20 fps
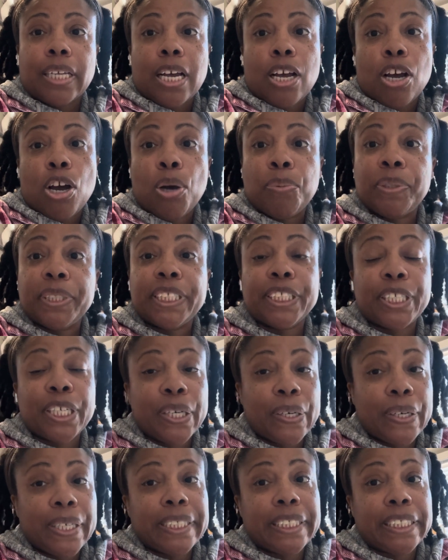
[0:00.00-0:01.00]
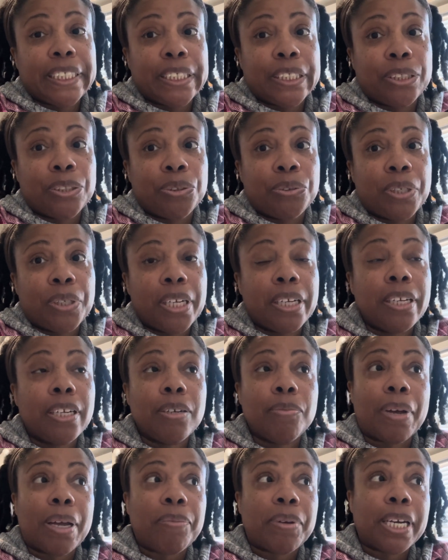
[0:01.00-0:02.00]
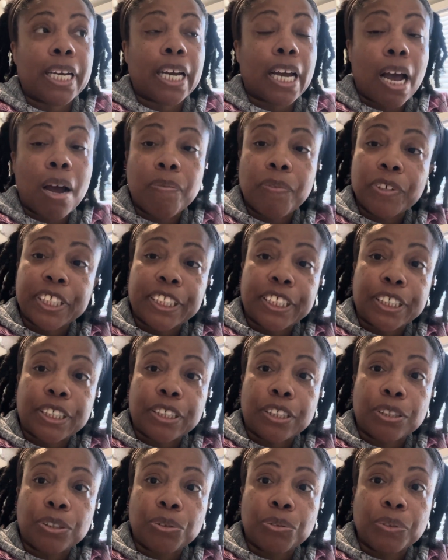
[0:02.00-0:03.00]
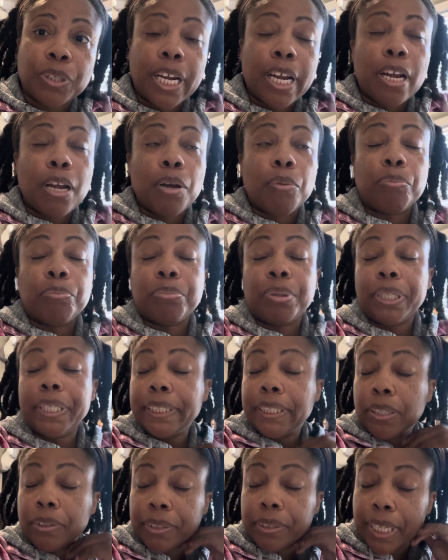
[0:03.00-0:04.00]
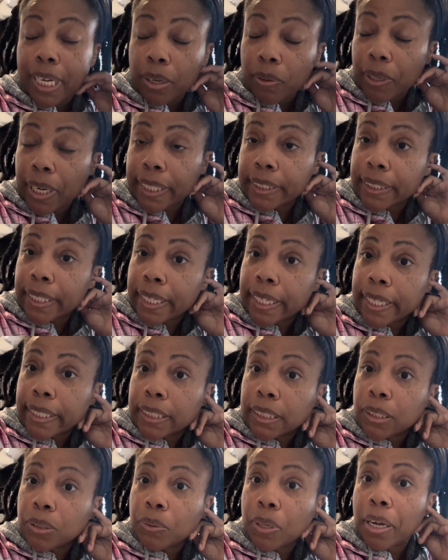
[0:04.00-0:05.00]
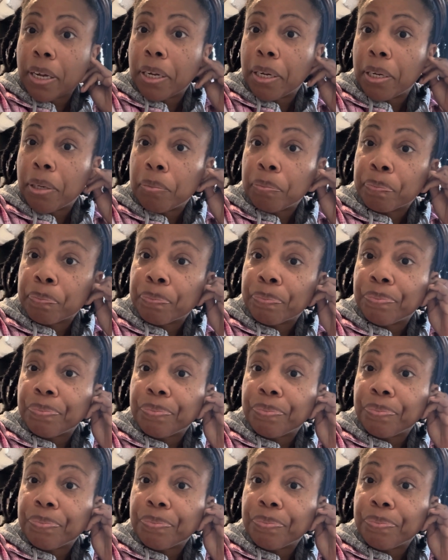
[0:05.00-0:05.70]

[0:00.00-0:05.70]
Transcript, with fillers: Hope this encouraged you, maybe comforted you. Please don't take what I said to um,